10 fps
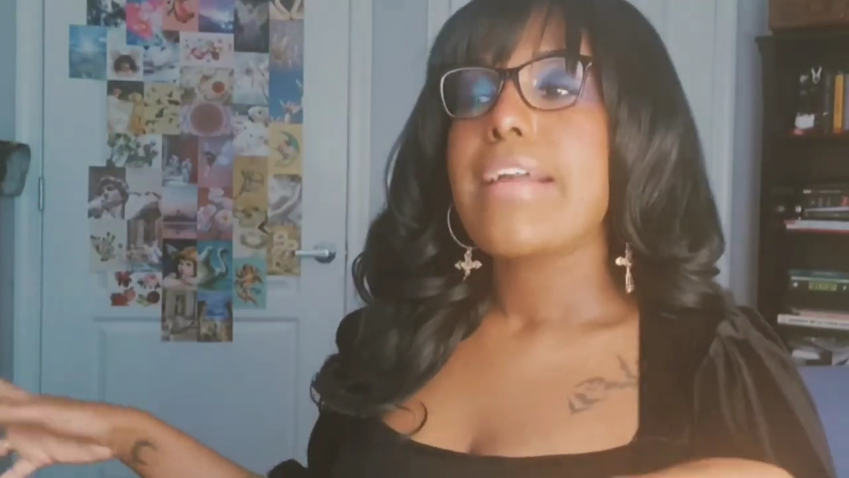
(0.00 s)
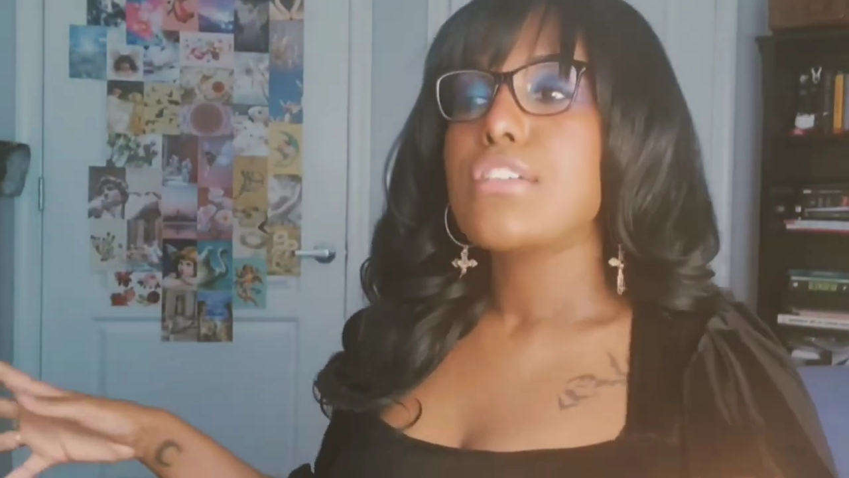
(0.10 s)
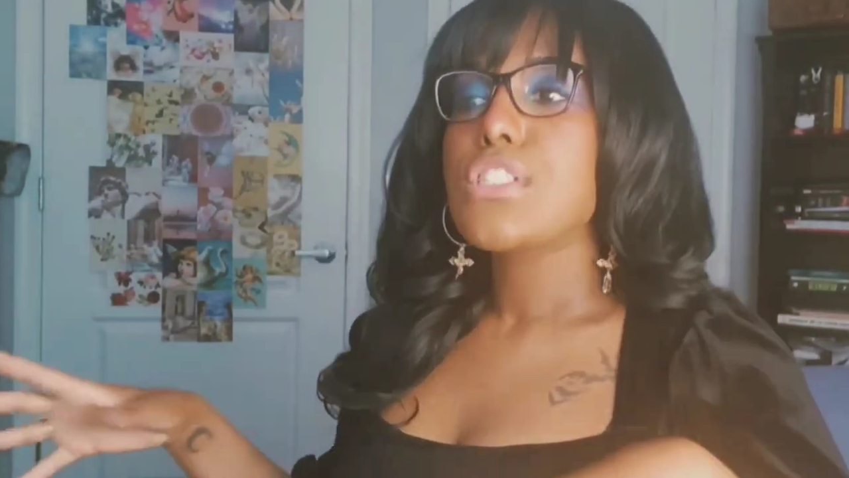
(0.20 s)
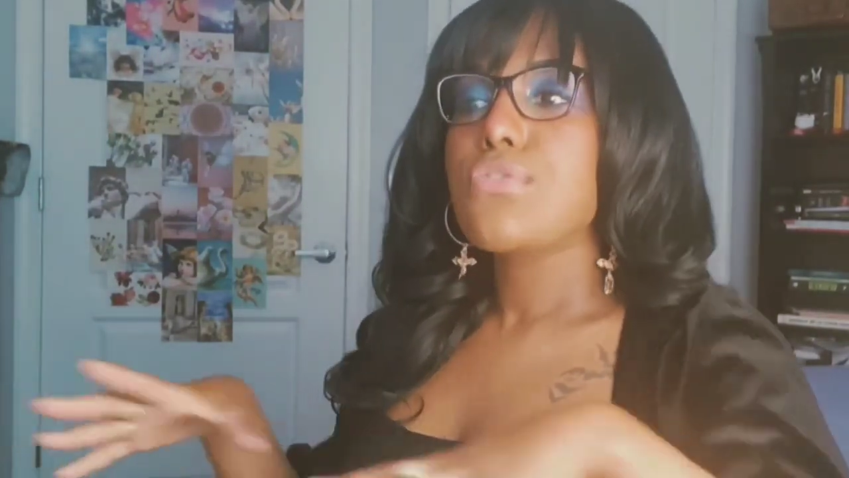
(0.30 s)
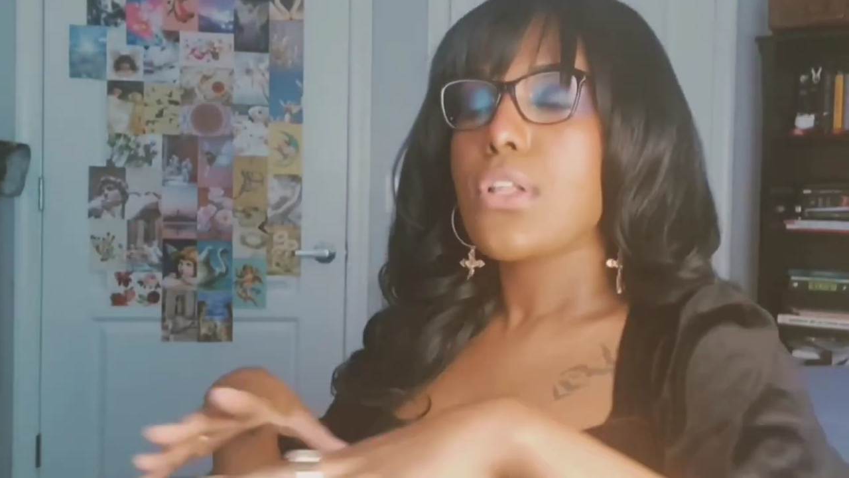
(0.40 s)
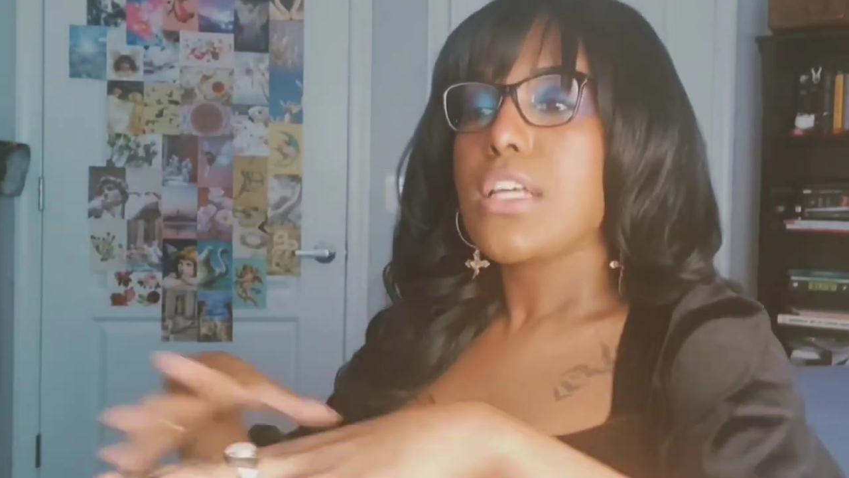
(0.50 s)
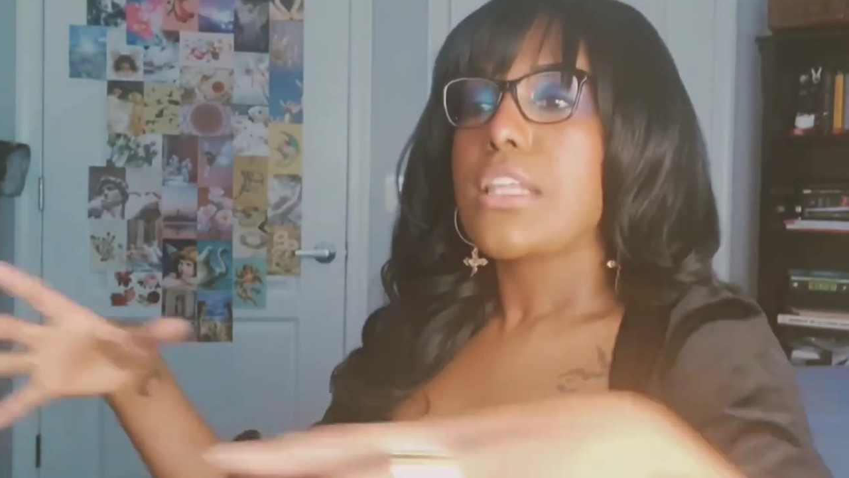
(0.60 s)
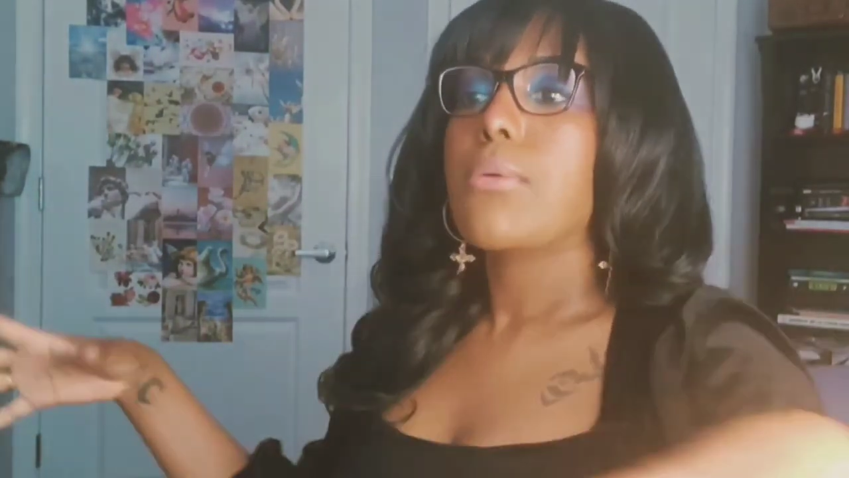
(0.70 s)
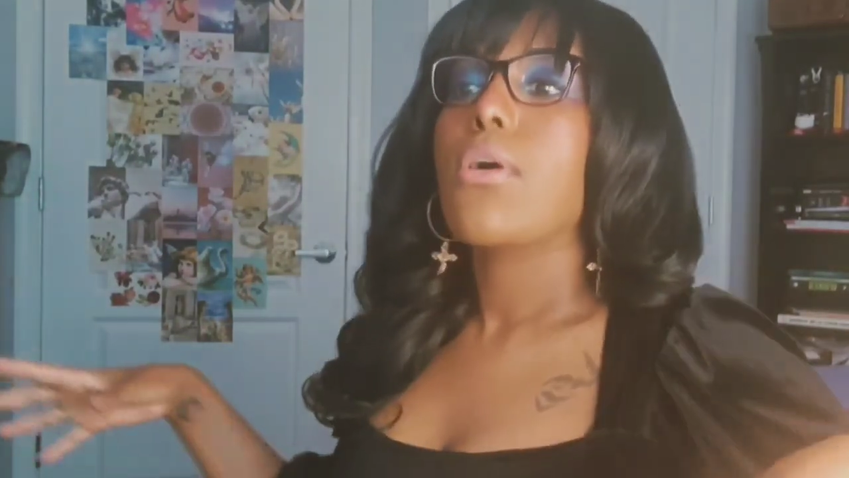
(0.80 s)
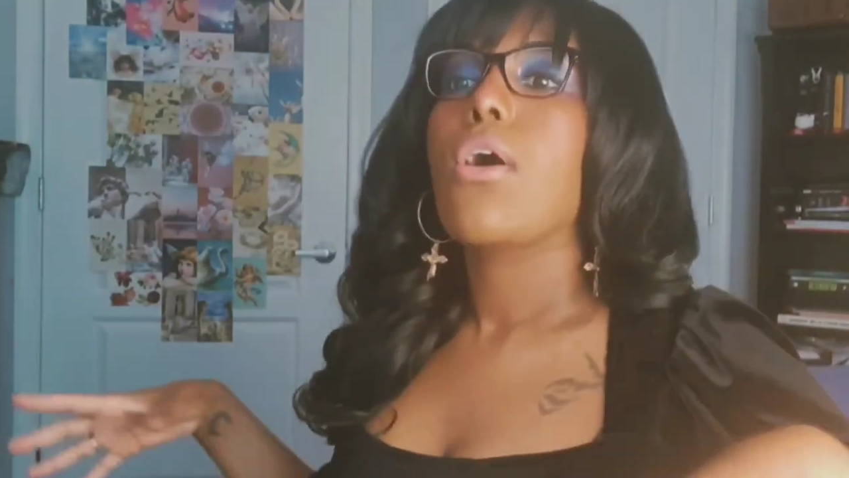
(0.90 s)
It just felt like
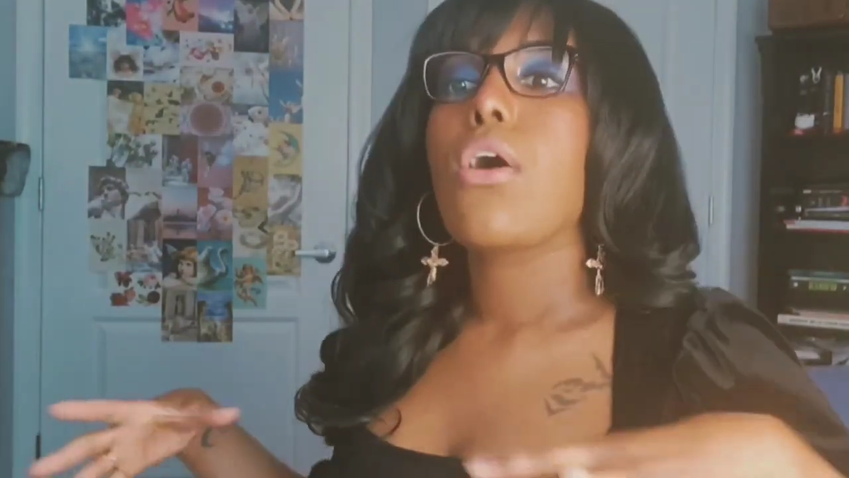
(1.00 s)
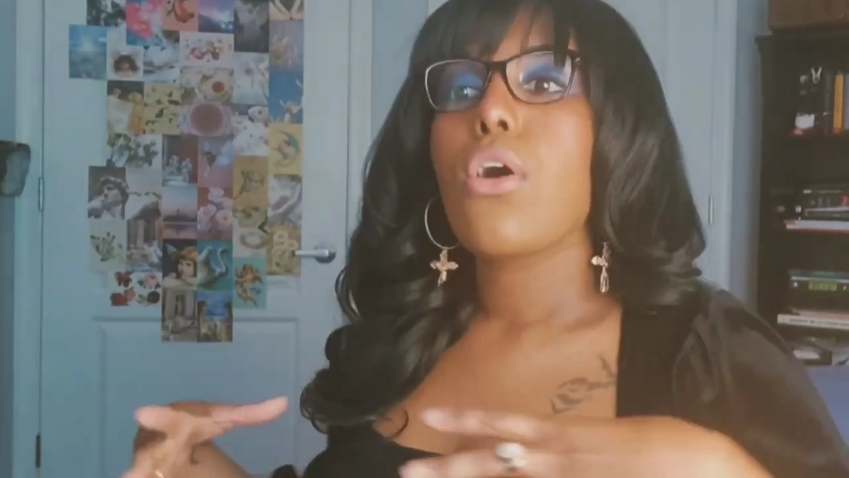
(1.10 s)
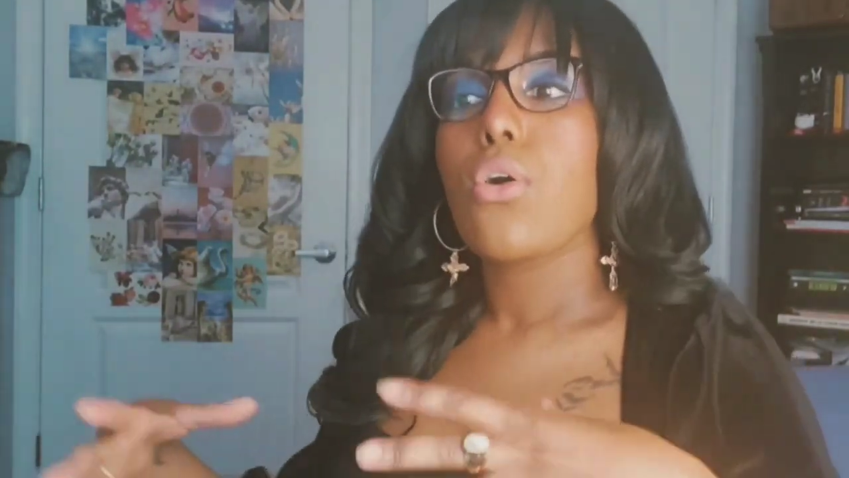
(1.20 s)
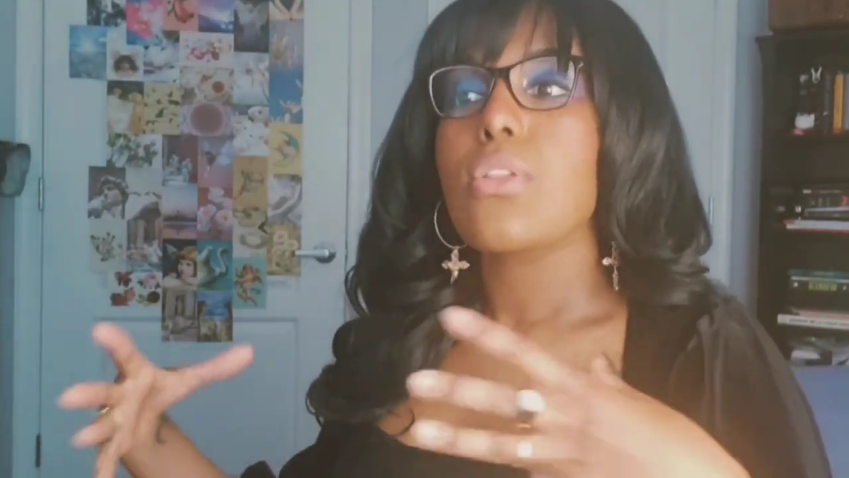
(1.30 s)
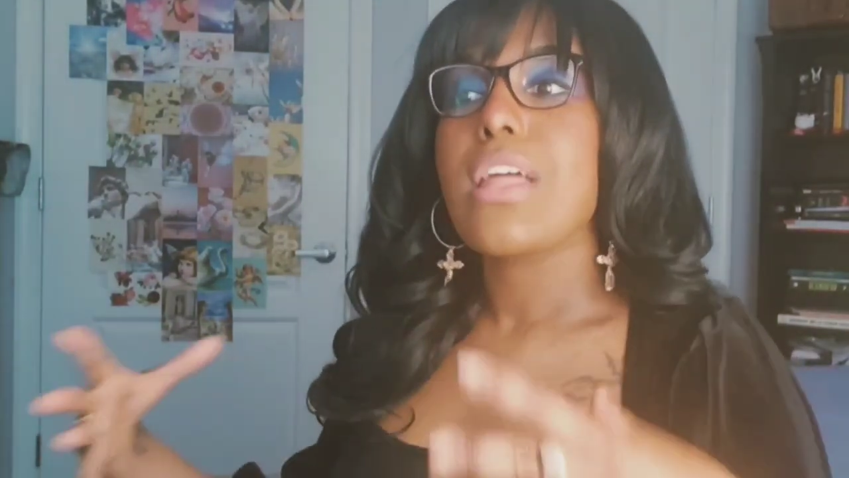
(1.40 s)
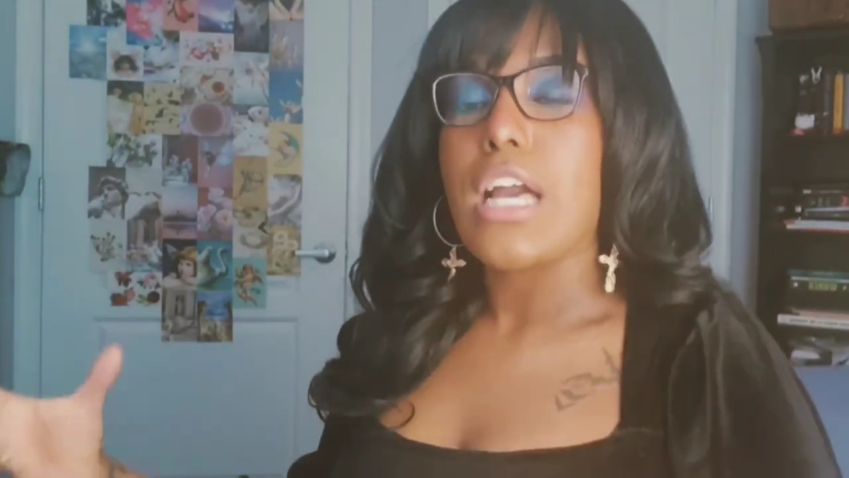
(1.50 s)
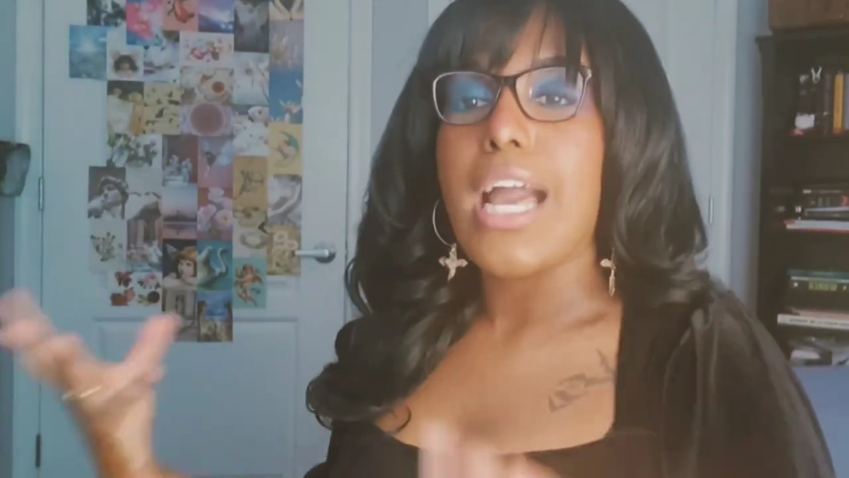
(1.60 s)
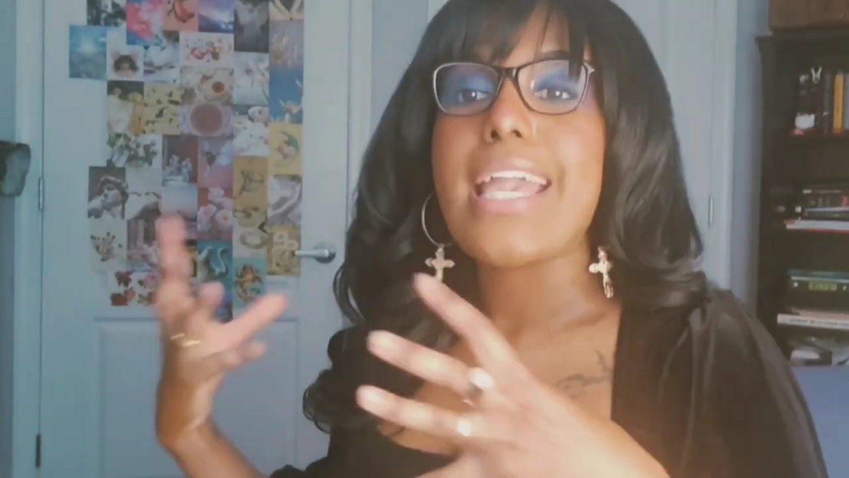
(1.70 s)
they were all like